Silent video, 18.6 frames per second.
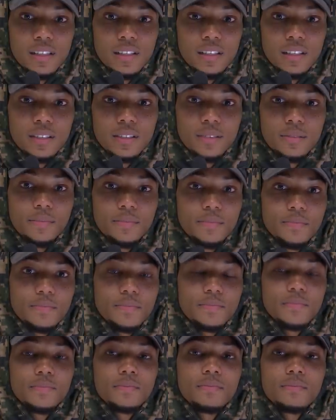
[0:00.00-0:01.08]
but what did that do for
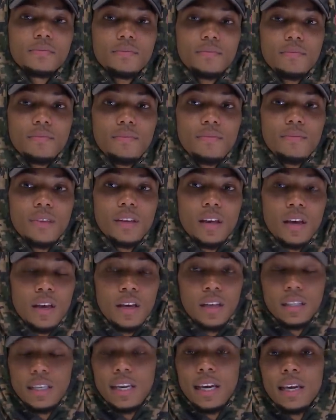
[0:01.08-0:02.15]
you guys?
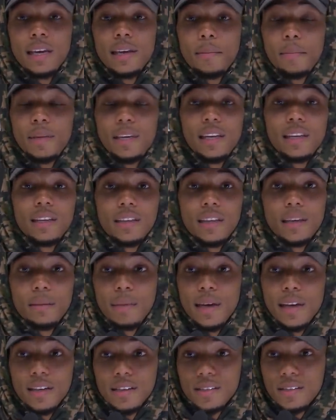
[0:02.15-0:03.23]
Yeah, I mean, it, it
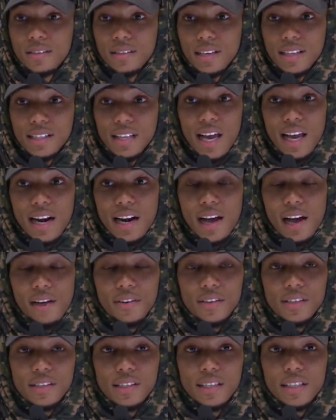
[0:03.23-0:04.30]
made us excited.
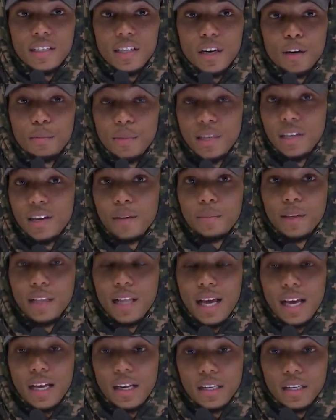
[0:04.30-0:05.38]
Obviously, it turned me up a
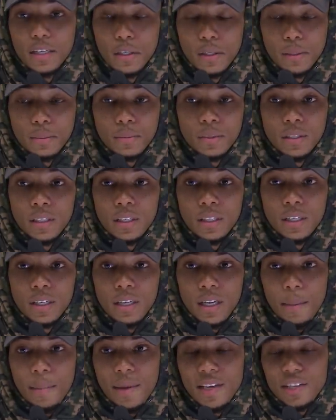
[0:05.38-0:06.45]
lot. Um,
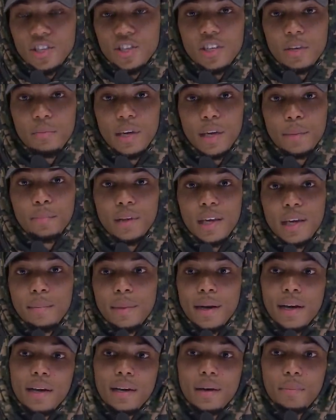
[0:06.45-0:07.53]
I mean, it's just a big play
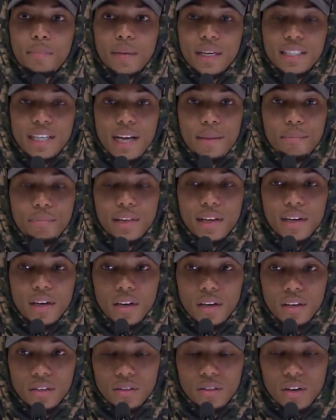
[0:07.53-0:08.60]
by a big time
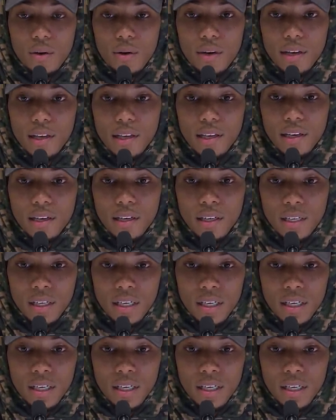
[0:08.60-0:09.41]
player, you know, and and